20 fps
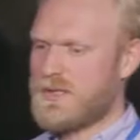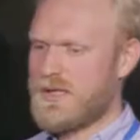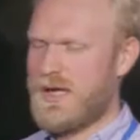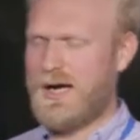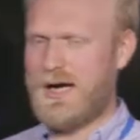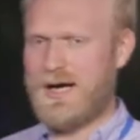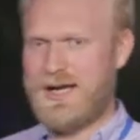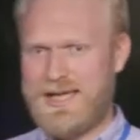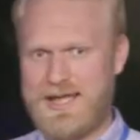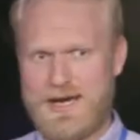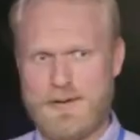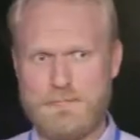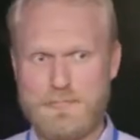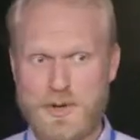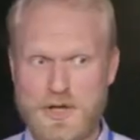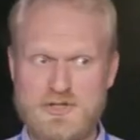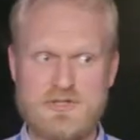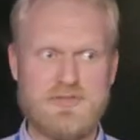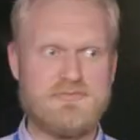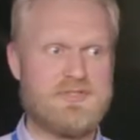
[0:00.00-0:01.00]
uh, in a
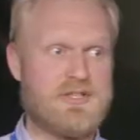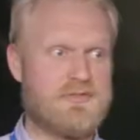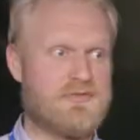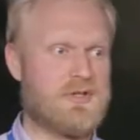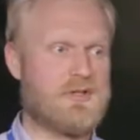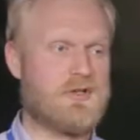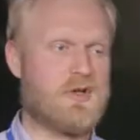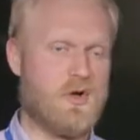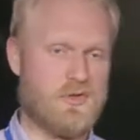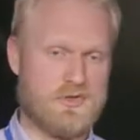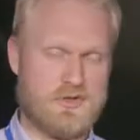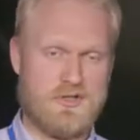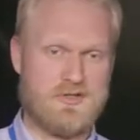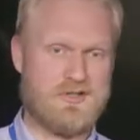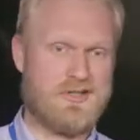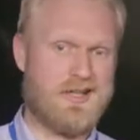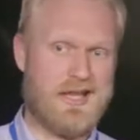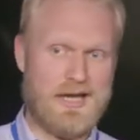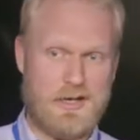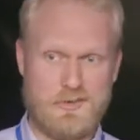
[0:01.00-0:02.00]
bunch of different
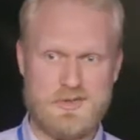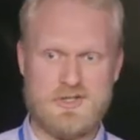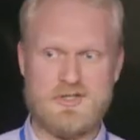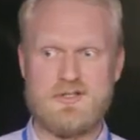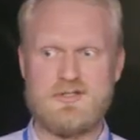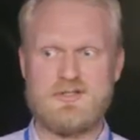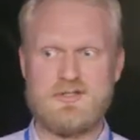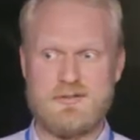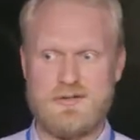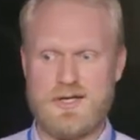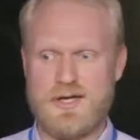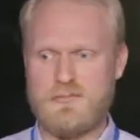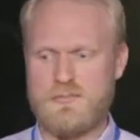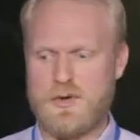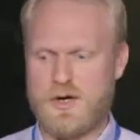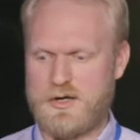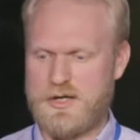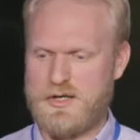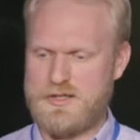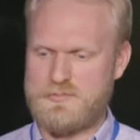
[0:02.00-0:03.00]
cultures and languages and, and
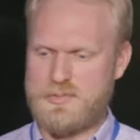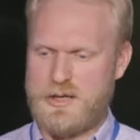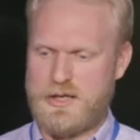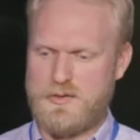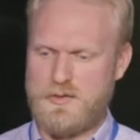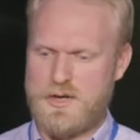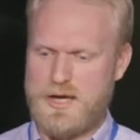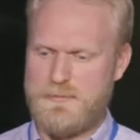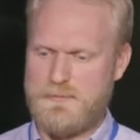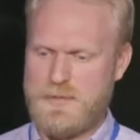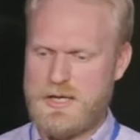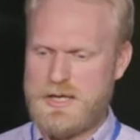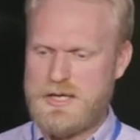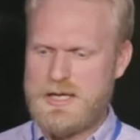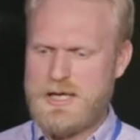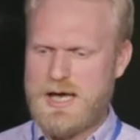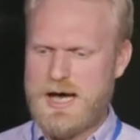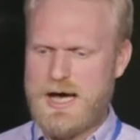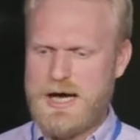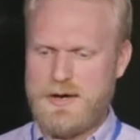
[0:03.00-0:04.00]
markets, by the way.
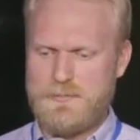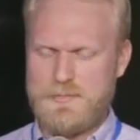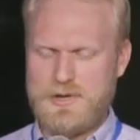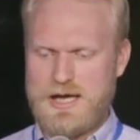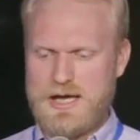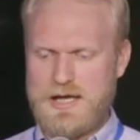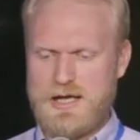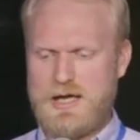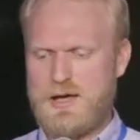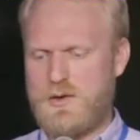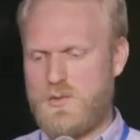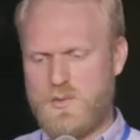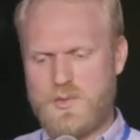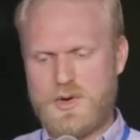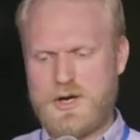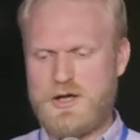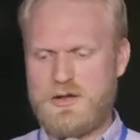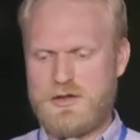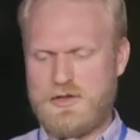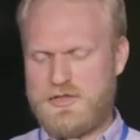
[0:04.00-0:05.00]
Um, and, and
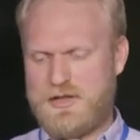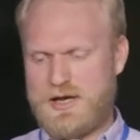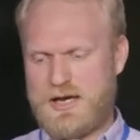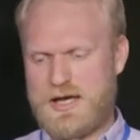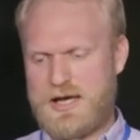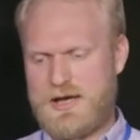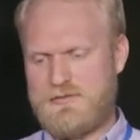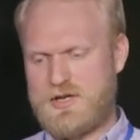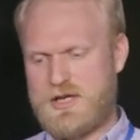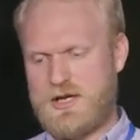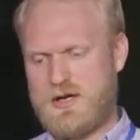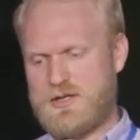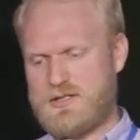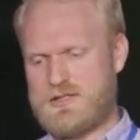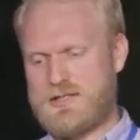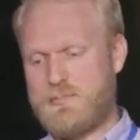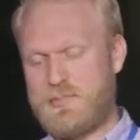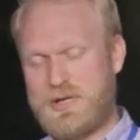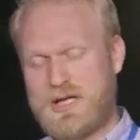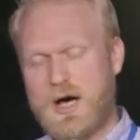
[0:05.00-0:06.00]
one other thing I have in here
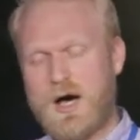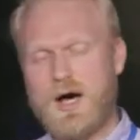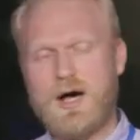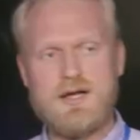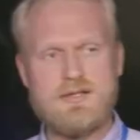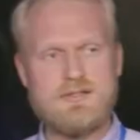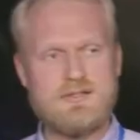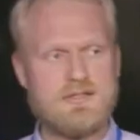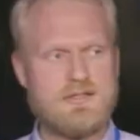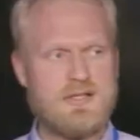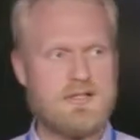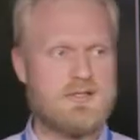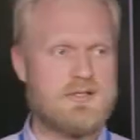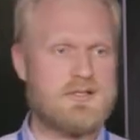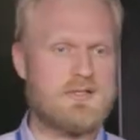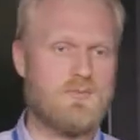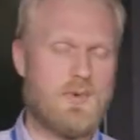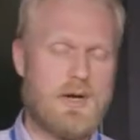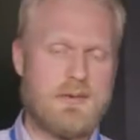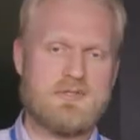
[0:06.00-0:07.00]
is that because
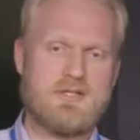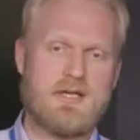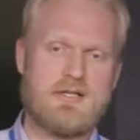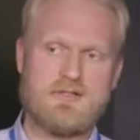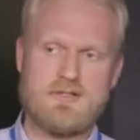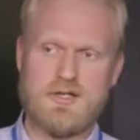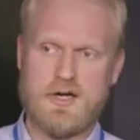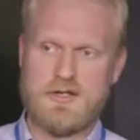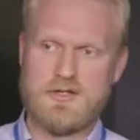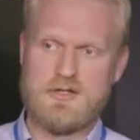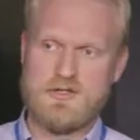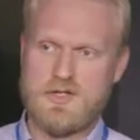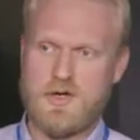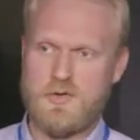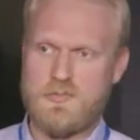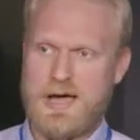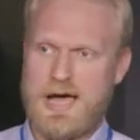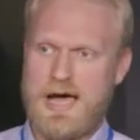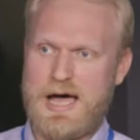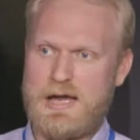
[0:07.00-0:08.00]
this website sucked
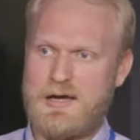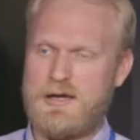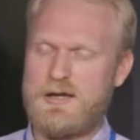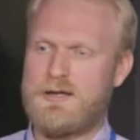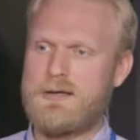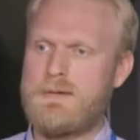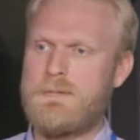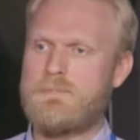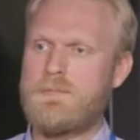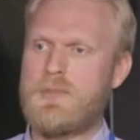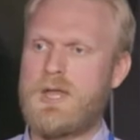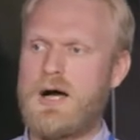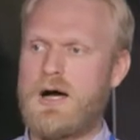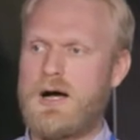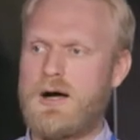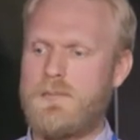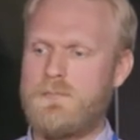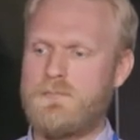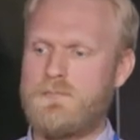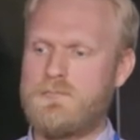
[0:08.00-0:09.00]
so bad,
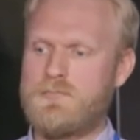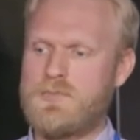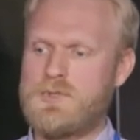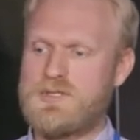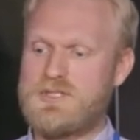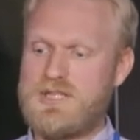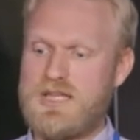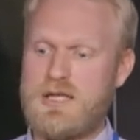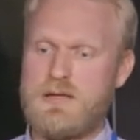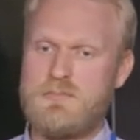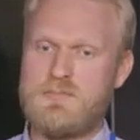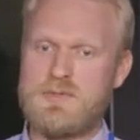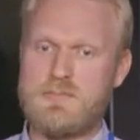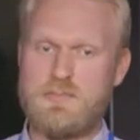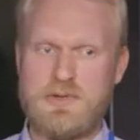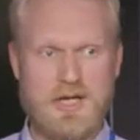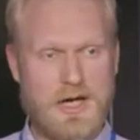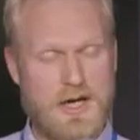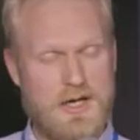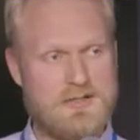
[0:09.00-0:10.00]
um, teams,
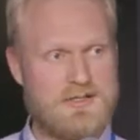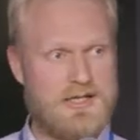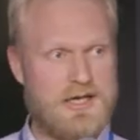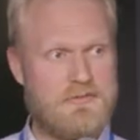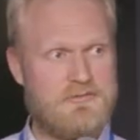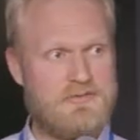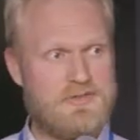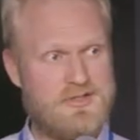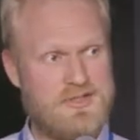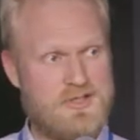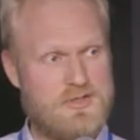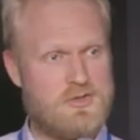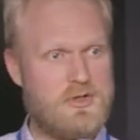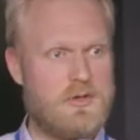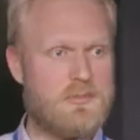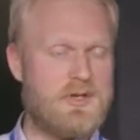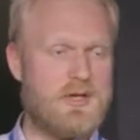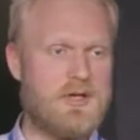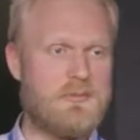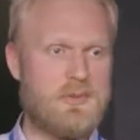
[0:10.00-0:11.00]
because they have
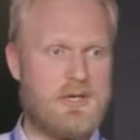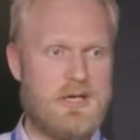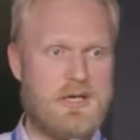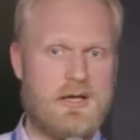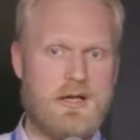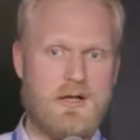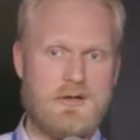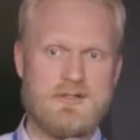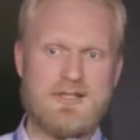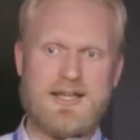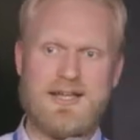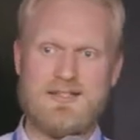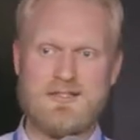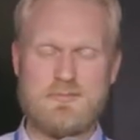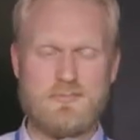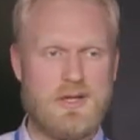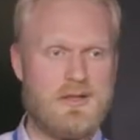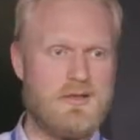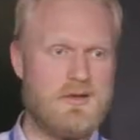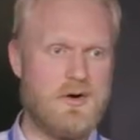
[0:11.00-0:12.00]
distributed P&Ls, they can
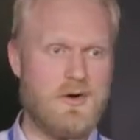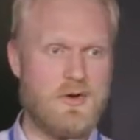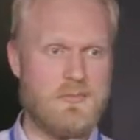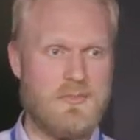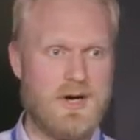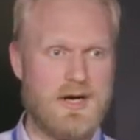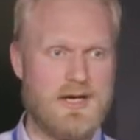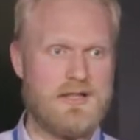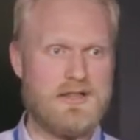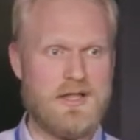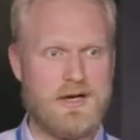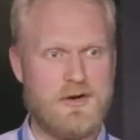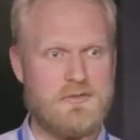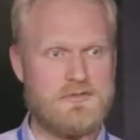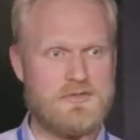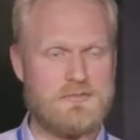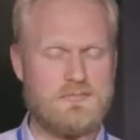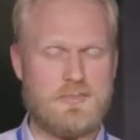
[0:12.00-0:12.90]
spend their own money. They don't have to